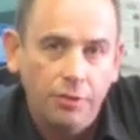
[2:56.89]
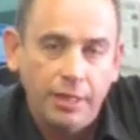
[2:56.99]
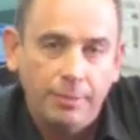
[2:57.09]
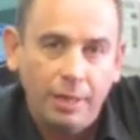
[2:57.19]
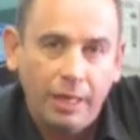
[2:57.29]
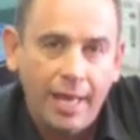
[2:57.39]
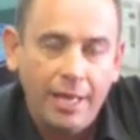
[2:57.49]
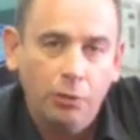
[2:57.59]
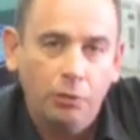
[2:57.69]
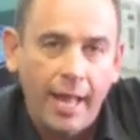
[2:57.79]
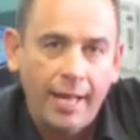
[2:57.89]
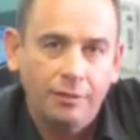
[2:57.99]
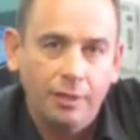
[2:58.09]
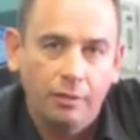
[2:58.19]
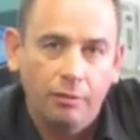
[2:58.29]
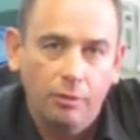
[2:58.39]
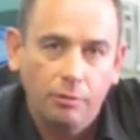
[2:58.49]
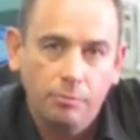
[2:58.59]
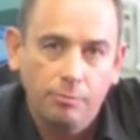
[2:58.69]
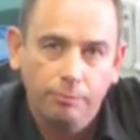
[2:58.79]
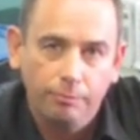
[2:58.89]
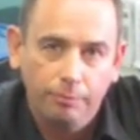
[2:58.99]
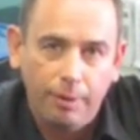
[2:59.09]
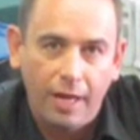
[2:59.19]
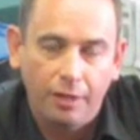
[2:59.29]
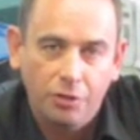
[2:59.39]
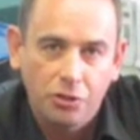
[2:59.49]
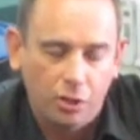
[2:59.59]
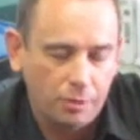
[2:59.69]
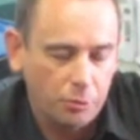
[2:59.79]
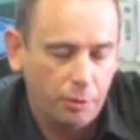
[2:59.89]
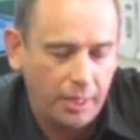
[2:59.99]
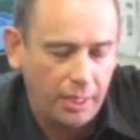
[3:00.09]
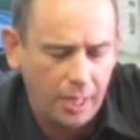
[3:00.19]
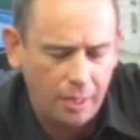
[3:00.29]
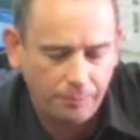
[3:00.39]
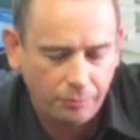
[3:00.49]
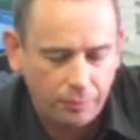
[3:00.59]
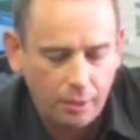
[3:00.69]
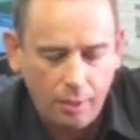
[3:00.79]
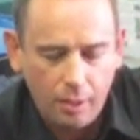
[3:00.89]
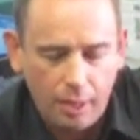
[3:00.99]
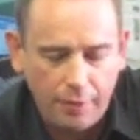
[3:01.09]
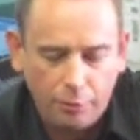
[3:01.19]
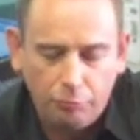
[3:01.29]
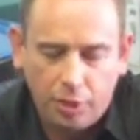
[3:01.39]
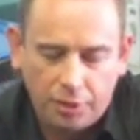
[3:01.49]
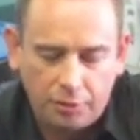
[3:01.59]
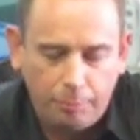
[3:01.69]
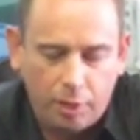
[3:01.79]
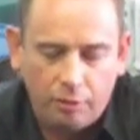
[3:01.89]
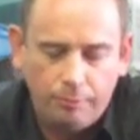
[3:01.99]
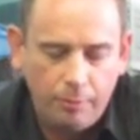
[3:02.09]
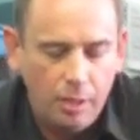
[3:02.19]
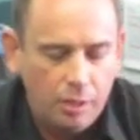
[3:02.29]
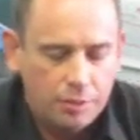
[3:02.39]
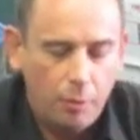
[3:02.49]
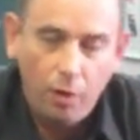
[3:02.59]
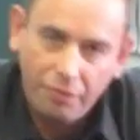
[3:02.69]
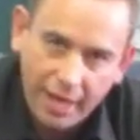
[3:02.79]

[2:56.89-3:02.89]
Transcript: the mechanical acting part of the shock absorber here and the rod at the bottom. So what